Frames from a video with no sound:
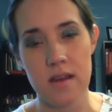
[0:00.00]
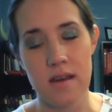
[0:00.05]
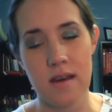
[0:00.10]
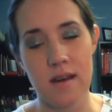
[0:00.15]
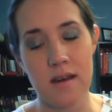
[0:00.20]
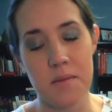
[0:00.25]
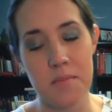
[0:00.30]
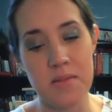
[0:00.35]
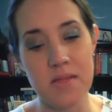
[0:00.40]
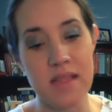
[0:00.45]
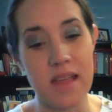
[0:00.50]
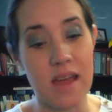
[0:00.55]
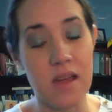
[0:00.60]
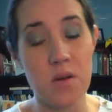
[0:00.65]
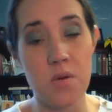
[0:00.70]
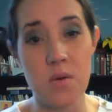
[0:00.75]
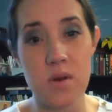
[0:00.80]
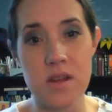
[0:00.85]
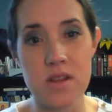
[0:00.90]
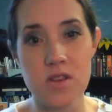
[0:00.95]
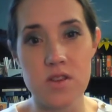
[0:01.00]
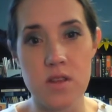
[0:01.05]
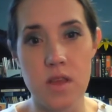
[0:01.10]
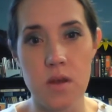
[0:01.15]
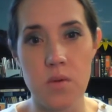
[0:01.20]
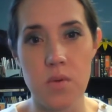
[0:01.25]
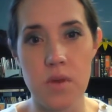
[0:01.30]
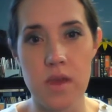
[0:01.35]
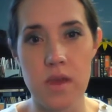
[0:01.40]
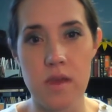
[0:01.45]
um, language
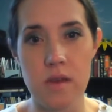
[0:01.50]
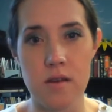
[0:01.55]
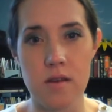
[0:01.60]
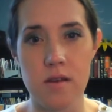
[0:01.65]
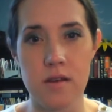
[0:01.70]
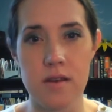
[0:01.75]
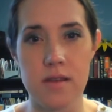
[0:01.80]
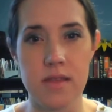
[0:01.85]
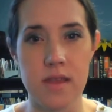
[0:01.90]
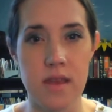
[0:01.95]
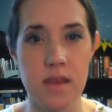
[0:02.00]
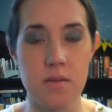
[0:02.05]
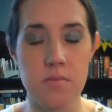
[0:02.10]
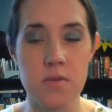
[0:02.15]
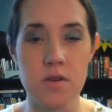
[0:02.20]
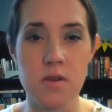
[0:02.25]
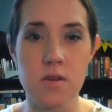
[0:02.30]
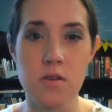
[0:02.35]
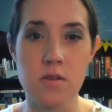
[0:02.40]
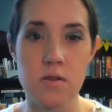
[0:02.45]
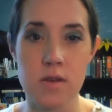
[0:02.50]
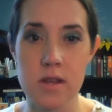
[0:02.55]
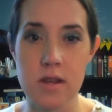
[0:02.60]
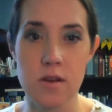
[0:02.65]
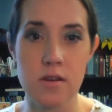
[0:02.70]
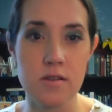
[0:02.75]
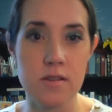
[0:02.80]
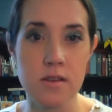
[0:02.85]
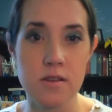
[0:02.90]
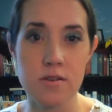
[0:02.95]
like we hear in the hymnal or in
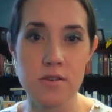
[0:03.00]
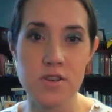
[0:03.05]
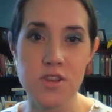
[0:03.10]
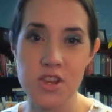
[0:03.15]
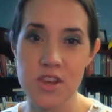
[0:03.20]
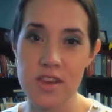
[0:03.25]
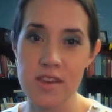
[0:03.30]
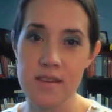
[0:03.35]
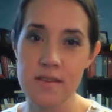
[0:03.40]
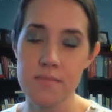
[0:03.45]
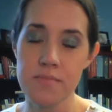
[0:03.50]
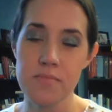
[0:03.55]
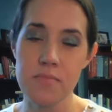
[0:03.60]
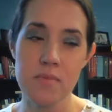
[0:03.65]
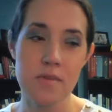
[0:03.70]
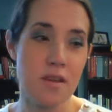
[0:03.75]
our liturgy